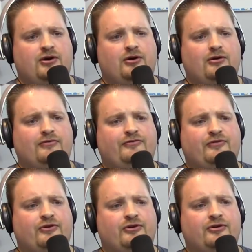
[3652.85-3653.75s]
doing
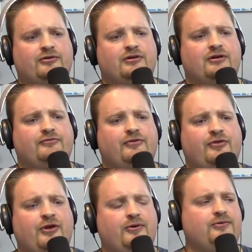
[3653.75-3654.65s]
a
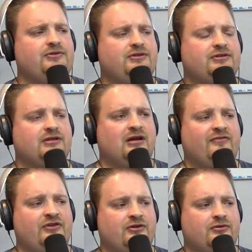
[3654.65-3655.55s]
recipe creation
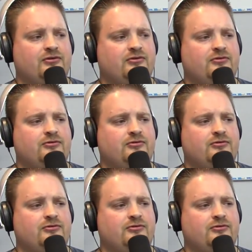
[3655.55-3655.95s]
course.